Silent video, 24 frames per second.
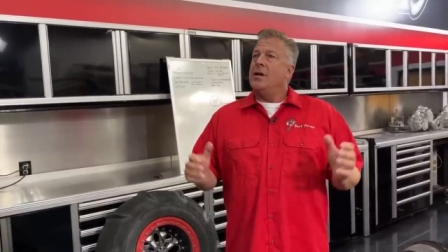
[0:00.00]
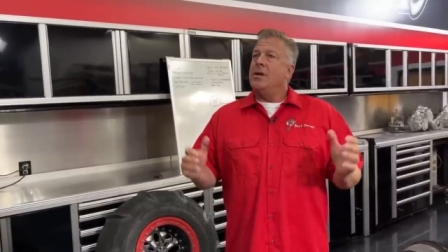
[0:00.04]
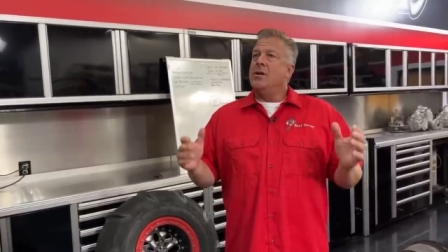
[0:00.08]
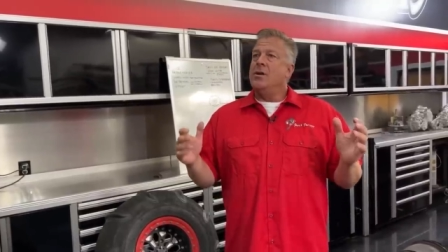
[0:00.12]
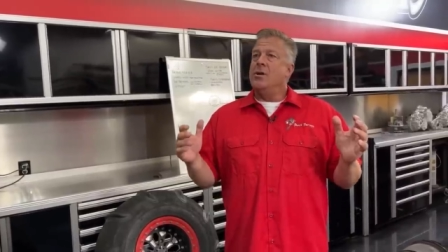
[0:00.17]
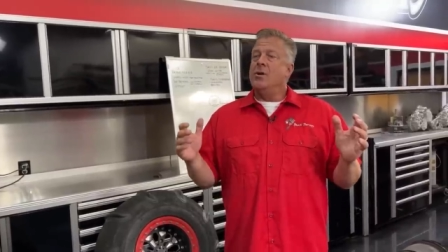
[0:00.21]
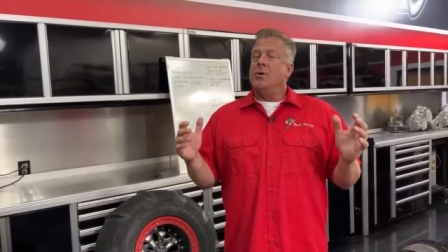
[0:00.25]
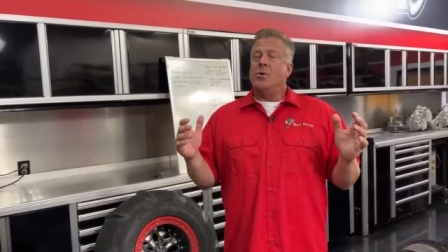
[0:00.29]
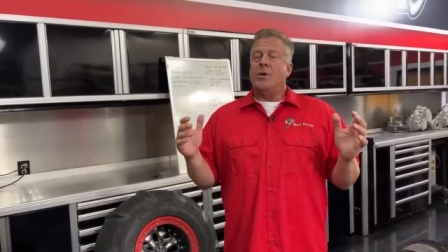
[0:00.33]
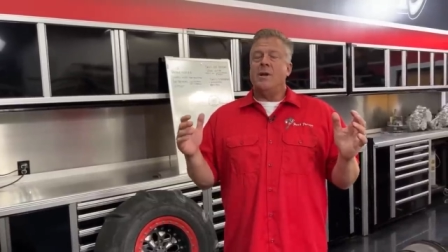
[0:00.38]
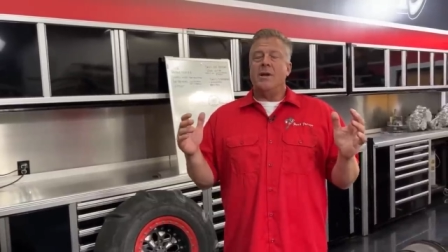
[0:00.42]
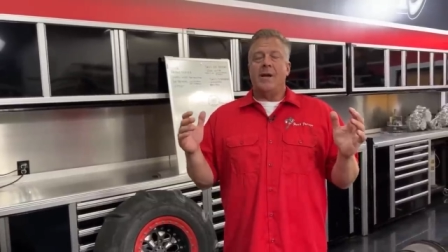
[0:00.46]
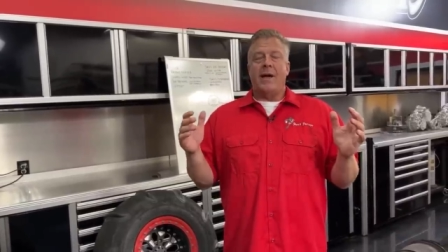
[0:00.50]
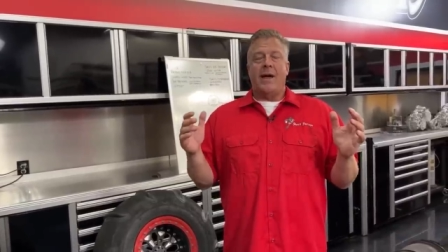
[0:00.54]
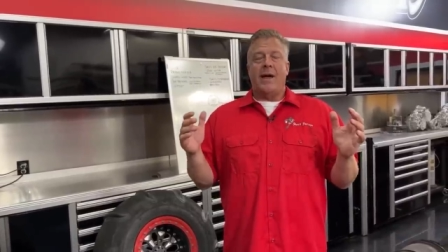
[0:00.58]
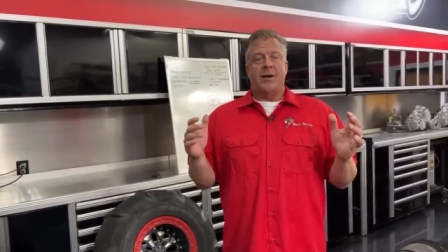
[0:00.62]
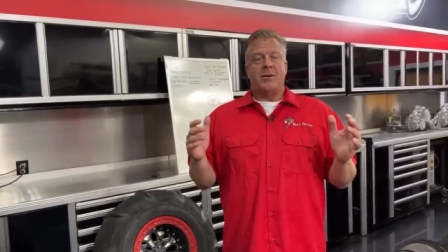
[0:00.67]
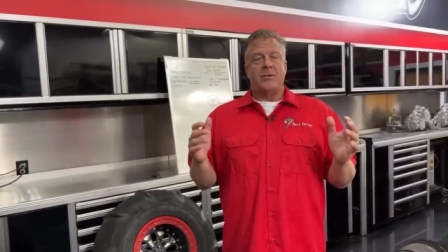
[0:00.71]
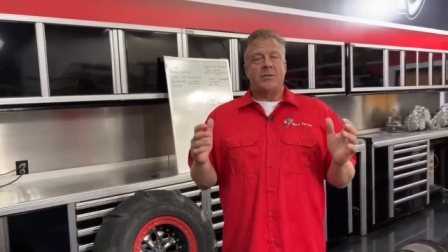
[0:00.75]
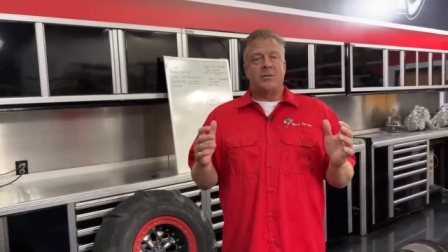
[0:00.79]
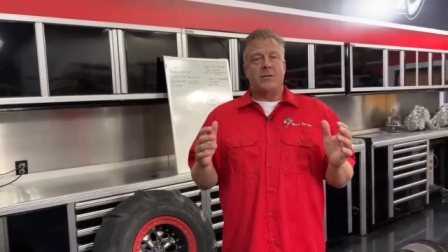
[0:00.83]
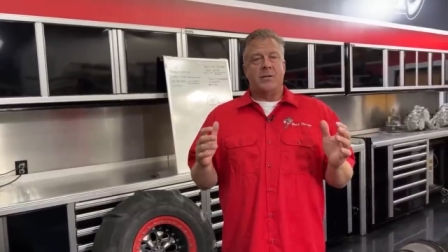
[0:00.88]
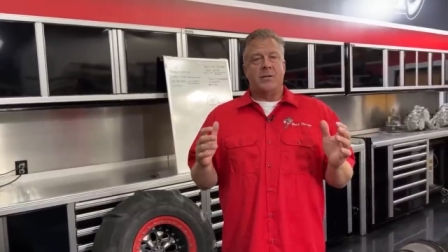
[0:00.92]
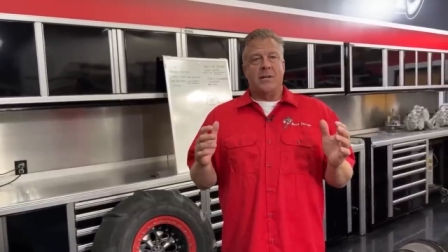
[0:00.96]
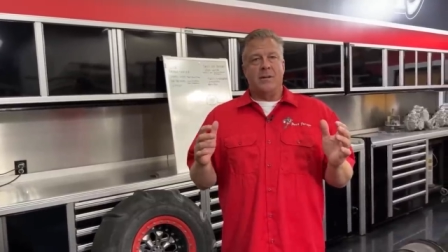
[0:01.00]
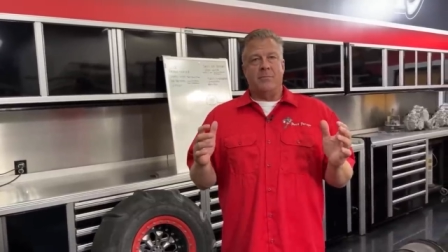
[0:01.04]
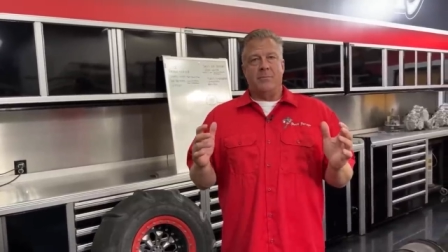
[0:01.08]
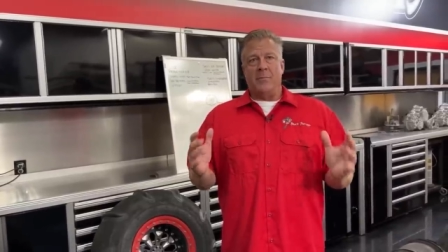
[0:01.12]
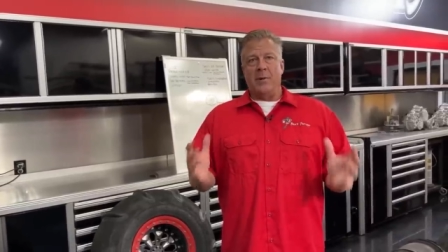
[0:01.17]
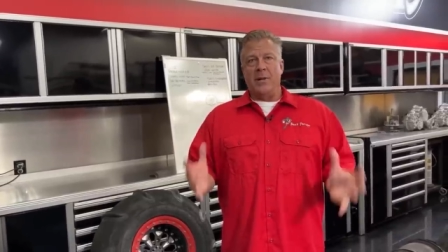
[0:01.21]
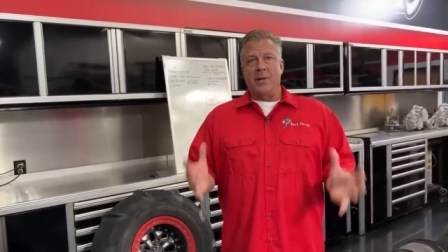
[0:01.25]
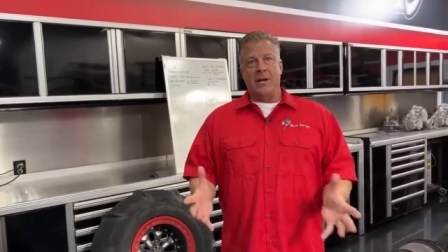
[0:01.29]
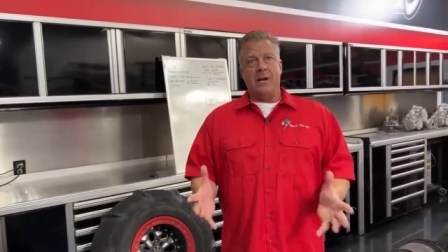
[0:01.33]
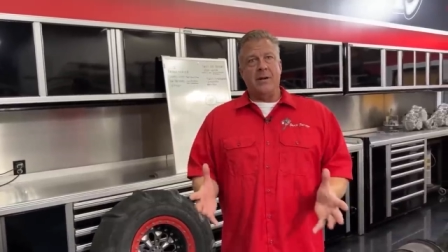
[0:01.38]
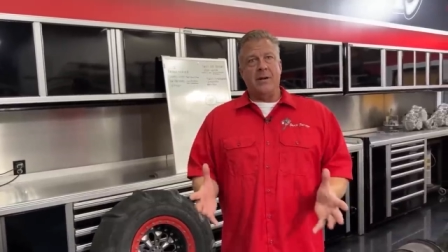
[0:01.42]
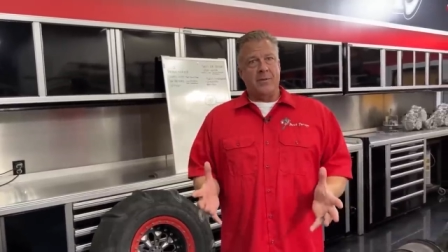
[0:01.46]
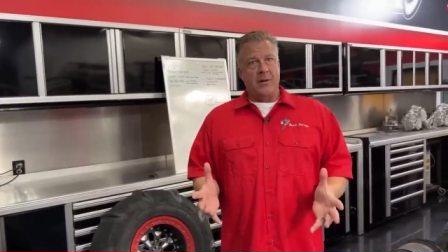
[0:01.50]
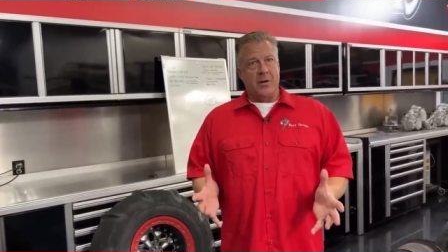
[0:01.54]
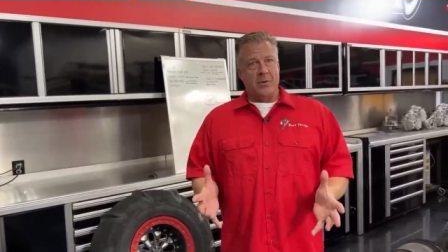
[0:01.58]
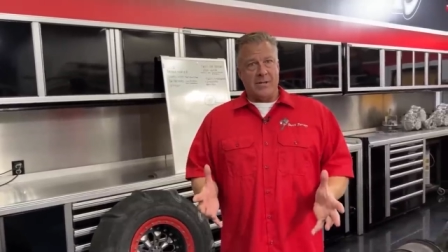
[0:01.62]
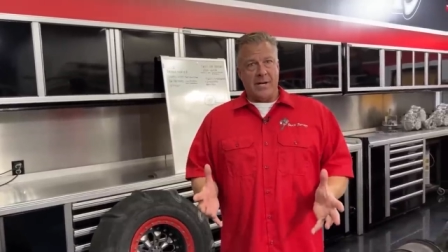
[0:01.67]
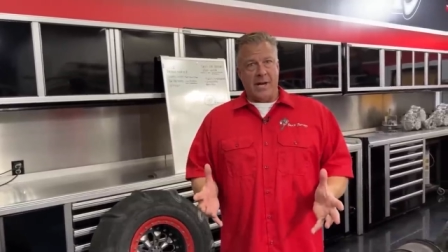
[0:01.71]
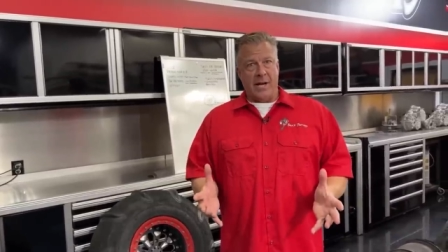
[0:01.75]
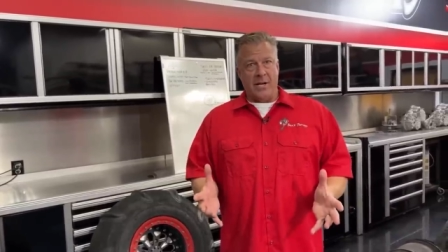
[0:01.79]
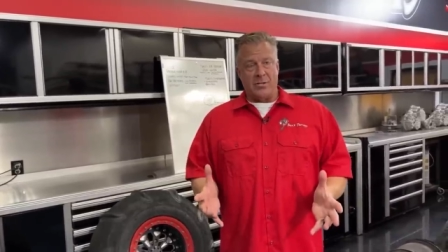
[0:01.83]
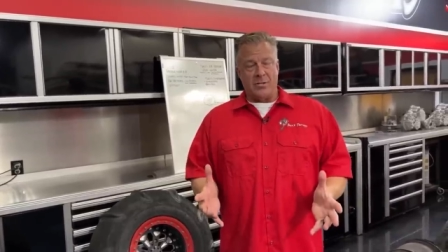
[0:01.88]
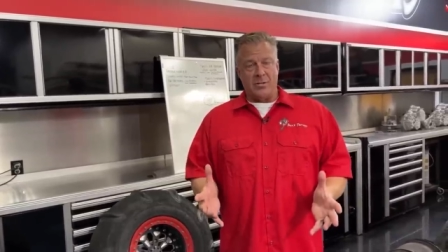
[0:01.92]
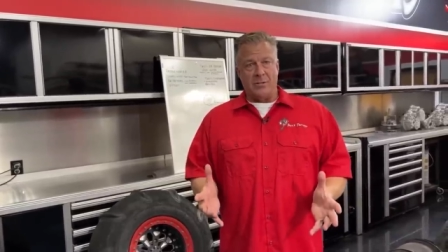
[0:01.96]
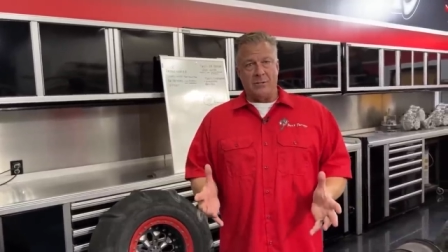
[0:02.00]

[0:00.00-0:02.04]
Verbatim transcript: You can actually have plenty of flotation.